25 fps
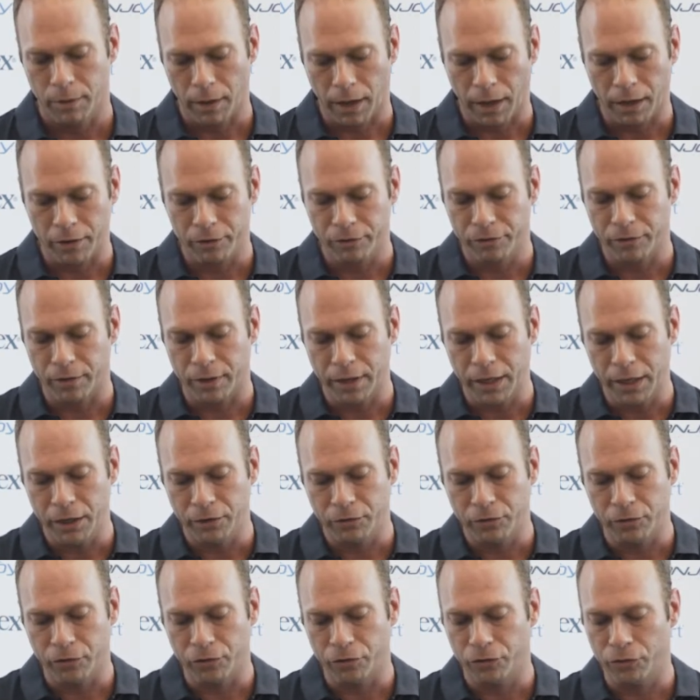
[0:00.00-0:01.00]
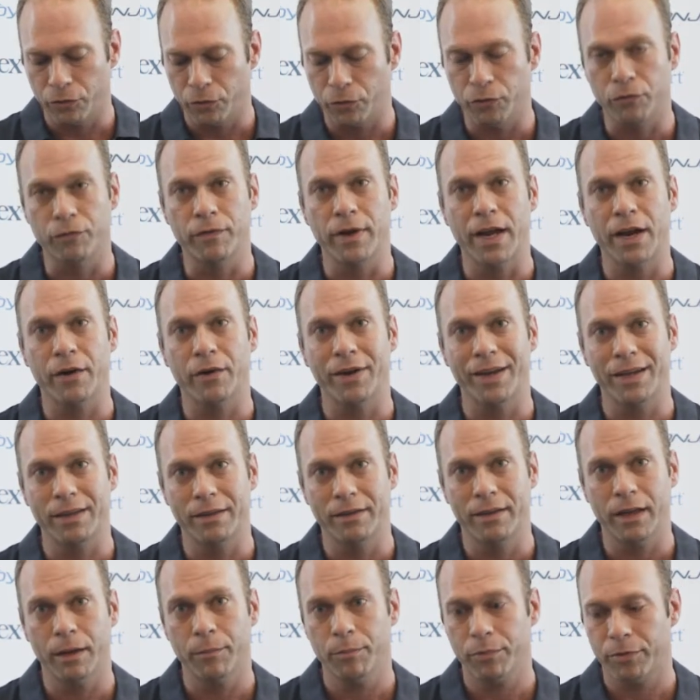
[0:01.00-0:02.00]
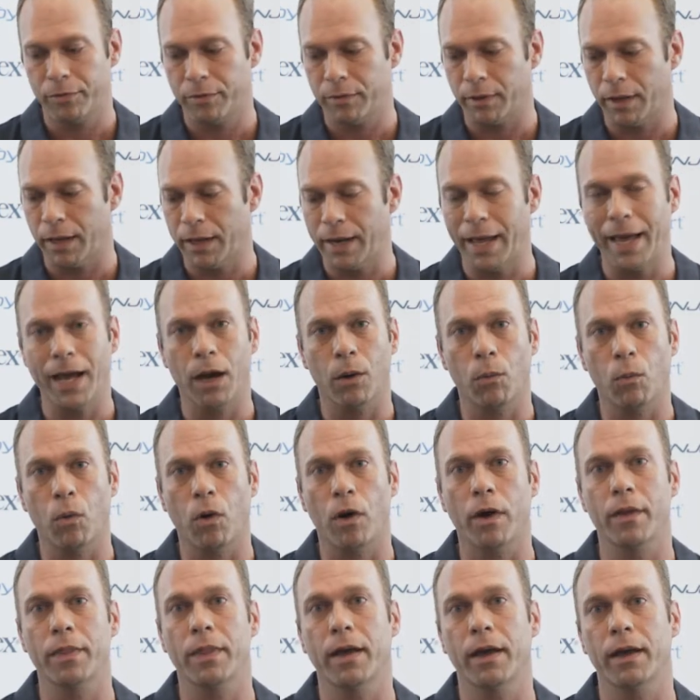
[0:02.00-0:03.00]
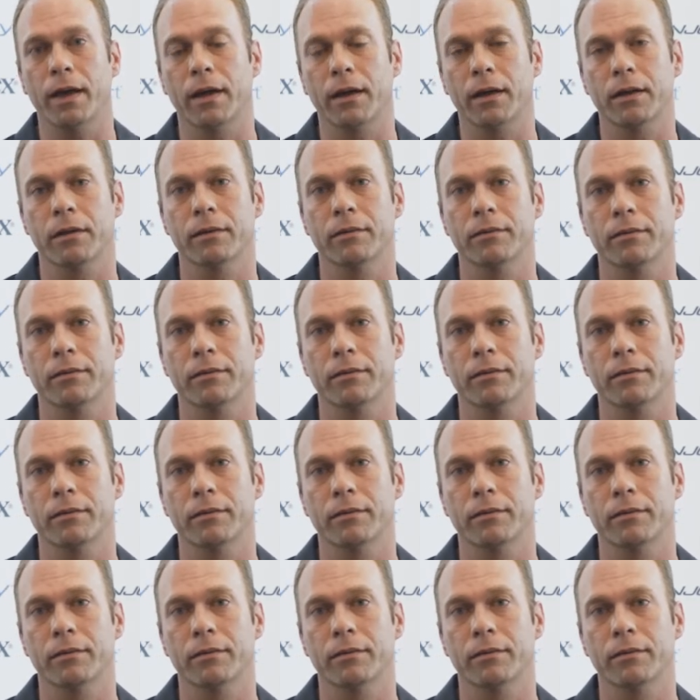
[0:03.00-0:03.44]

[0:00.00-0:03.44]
as each of the shoes vary in depth and how wide they are.